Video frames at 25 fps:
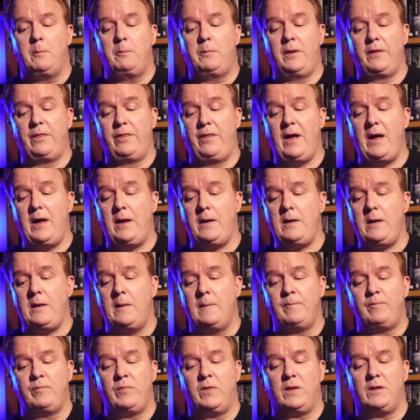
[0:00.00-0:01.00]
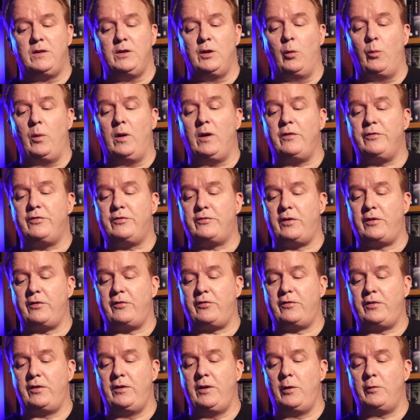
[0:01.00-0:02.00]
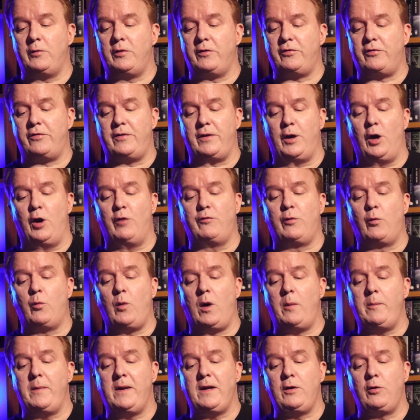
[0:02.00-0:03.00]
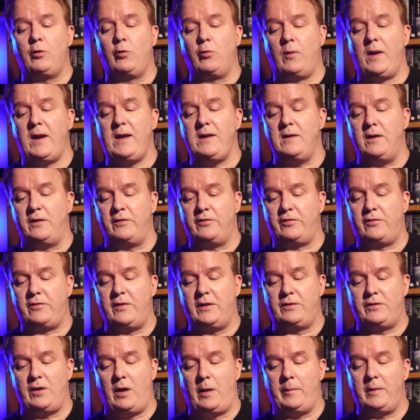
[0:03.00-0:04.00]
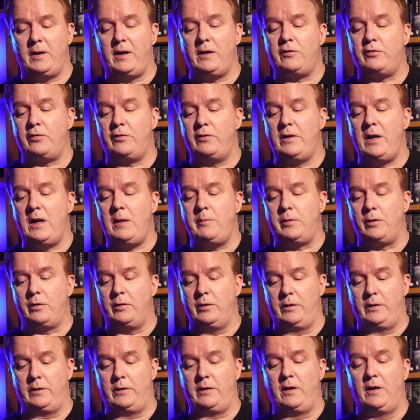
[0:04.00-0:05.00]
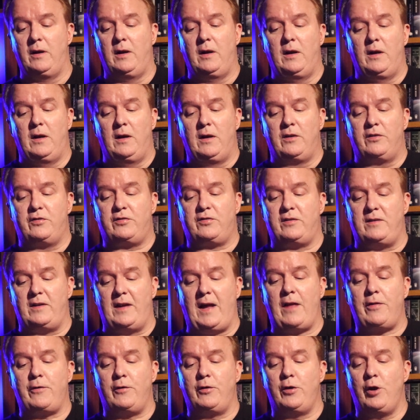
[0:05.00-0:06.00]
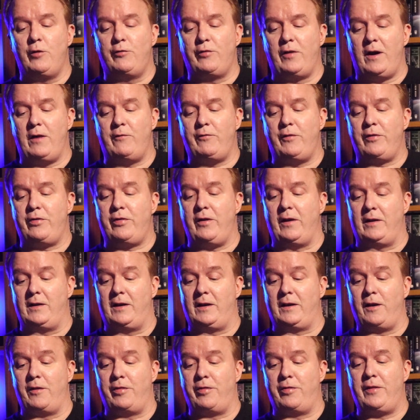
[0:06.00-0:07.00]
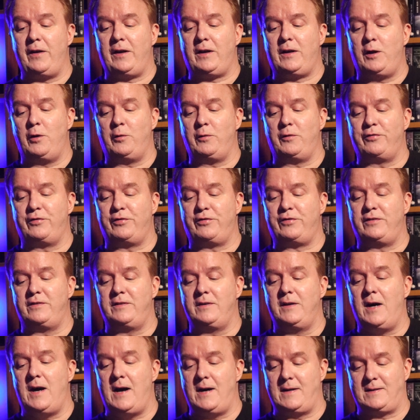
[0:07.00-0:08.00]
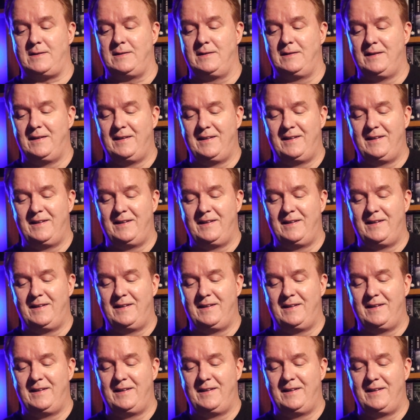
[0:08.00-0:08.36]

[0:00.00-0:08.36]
But then, Noelle starts to notice the overwhelming grayness that dominates her neighborhood, slathered over everything like a thick coat of snot,